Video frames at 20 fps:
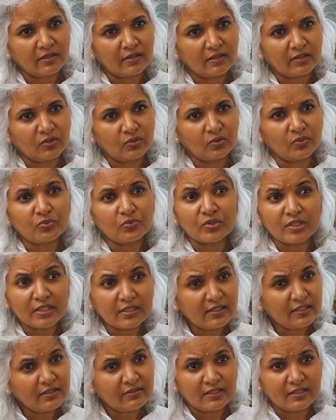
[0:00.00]

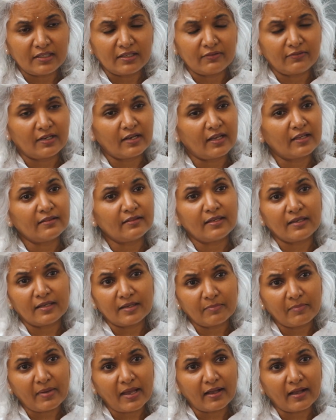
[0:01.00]
Really, when I
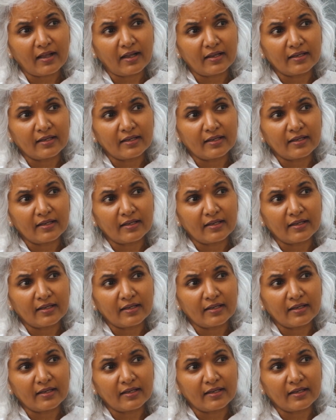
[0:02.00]
think back,